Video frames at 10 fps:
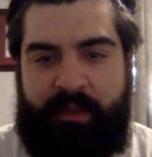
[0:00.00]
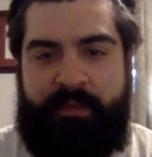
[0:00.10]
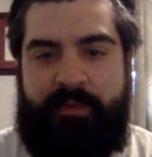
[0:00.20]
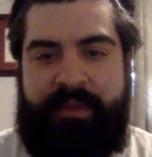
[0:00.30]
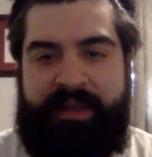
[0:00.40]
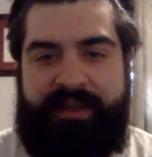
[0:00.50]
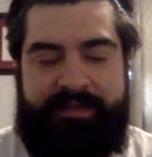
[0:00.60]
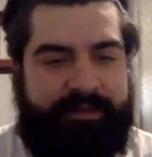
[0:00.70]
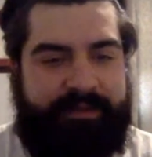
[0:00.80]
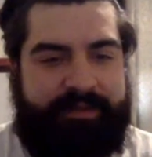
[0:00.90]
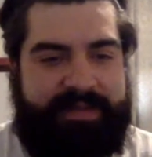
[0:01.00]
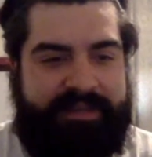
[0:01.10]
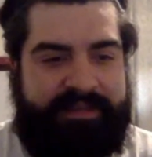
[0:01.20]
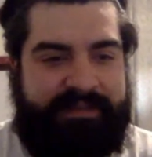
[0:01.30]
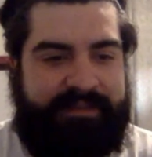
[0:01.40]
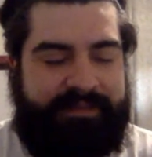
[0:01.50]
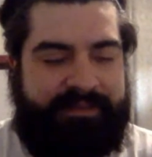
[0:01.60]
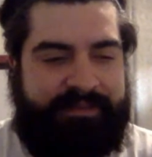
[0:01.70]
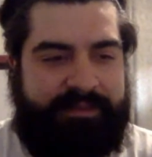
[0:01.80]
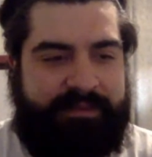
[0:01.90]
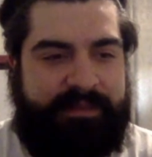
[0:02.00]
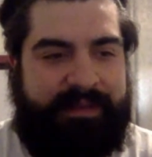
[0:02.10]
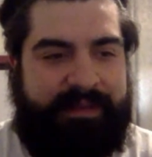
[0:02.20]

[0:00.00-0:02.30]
Cool, man. It was nice. It was fun.